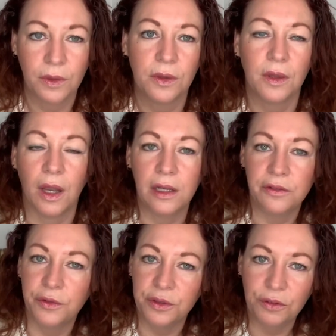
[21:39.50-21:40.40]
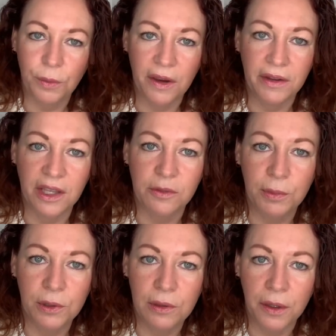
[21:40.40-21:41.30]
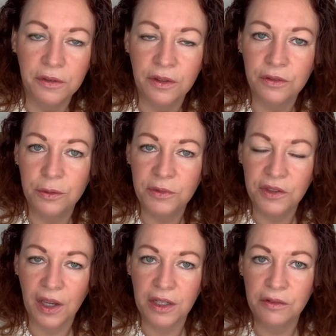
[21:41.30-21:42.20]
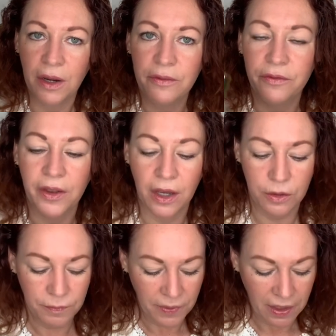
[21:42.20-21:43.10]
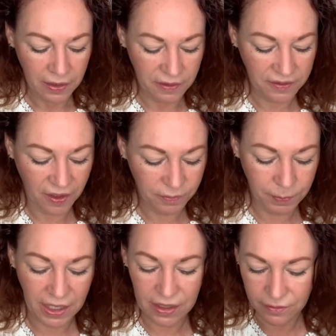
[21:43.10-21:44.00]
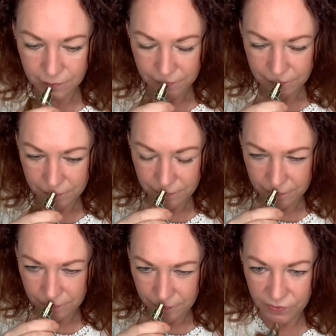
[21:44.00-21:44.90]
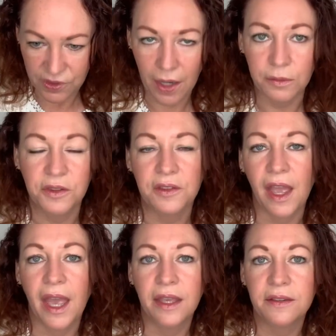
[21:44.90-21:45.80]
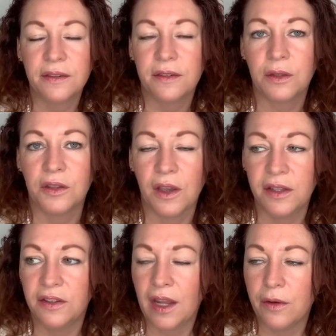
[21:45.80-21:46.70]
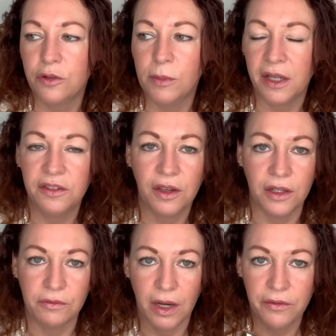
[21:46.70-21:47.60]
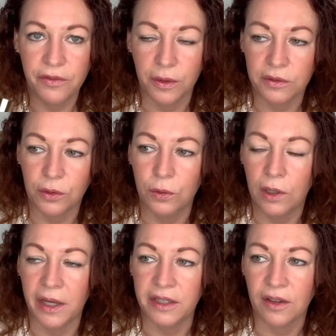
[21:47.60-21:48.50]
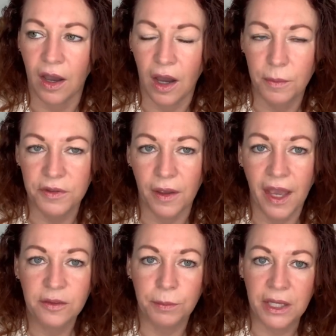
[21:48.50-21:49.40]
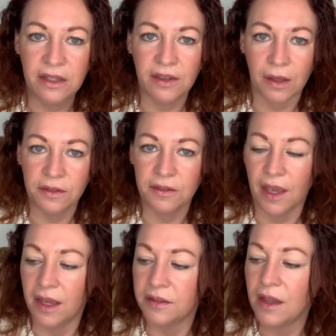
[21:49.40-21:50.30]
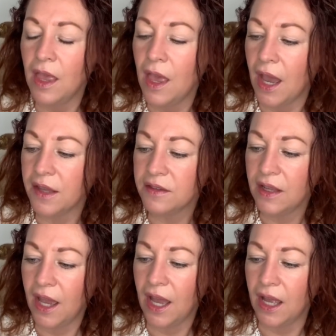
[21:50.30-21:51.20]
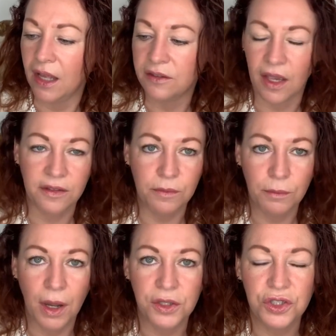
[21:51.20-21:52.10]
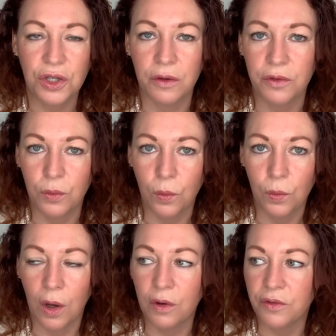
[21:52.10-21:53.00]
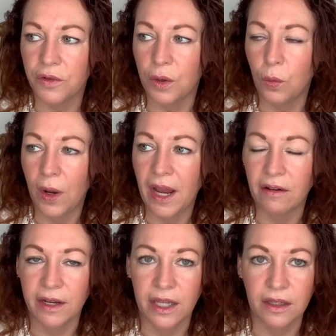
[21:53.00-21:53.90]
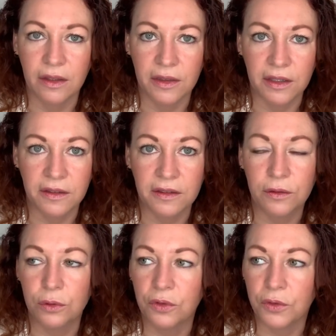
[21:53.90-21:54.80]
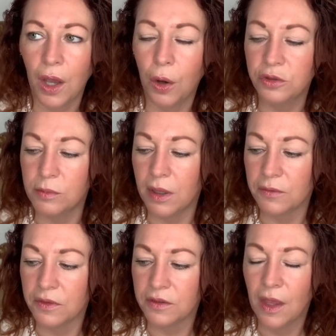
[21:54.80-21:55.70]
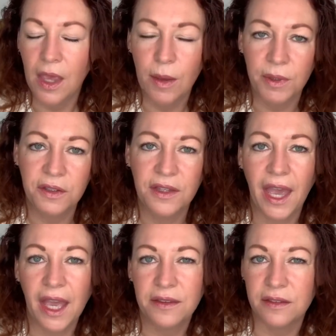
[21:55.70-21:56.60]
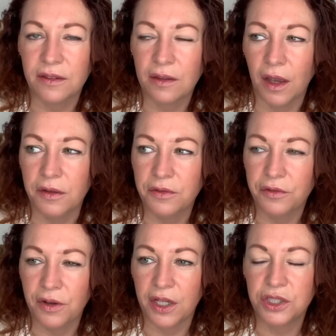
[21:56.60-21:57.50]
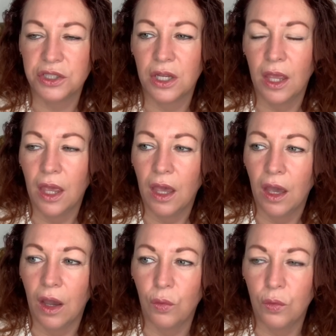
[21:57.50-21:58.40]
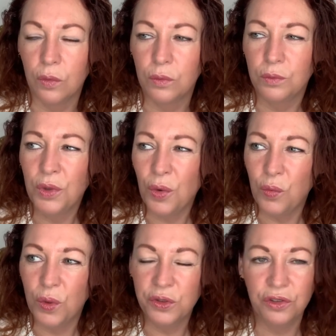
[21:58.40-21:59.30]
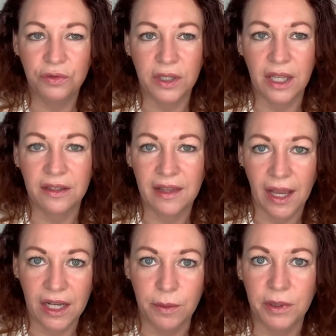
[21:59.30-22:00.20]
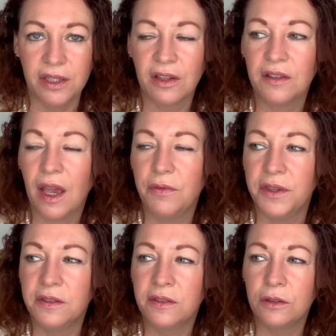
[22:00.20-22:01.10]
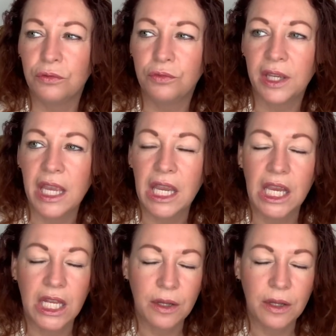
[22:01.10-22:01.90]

I look forward to wearing is Blue Lotus from Teone Reinthal. This has been downstairs because I did have all my Teone Reinthals all lined up. So it has been downstairs. Hasn't had as much of a, of a wearing these sort of colder months because it has this kind of fresh, not watery exactly, but it does have this serene,